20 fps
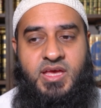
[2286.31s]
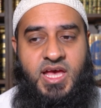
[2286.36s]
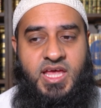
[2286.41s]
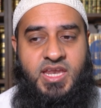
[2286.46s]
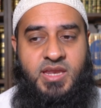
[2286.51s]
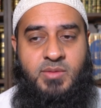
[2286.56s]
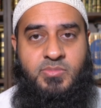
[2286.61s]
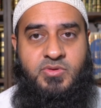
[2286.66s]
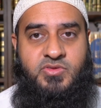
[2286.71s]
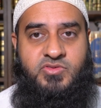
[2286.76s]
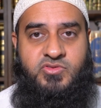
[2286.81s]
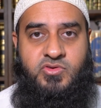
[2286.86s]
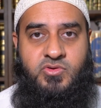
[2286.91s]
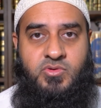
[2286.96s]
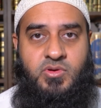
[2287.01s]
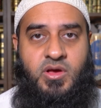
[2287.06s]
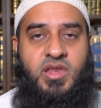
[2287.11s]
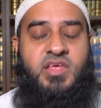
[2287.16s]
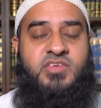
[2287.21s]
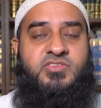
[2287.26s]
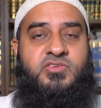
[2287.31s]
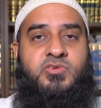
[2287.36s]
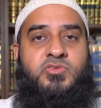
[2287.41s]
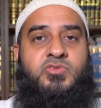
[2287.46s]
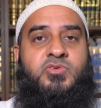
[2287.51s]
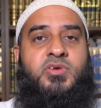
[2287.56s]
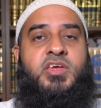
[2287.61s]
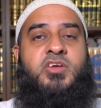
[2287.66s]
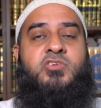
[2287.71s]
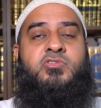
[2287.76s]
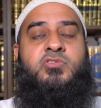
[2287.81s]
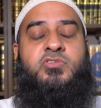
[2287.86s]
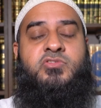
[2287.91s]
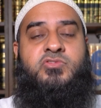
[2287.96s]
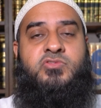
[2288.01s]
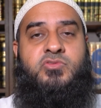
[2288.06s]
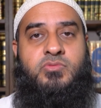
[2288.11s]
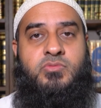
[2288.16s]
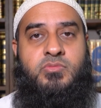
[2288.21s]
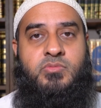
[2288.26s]
And number two, Allah is going to
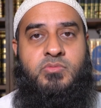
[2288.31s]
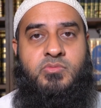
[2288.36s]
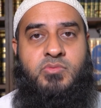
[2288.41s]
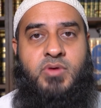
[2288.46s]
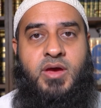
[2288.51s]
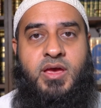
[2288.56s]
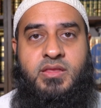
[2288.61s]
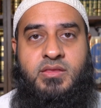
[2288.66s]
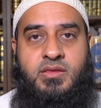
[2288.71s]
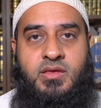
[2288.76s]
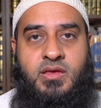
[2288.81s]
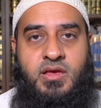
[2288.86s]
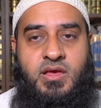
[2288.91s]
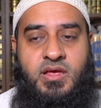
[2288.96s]
increase you, right?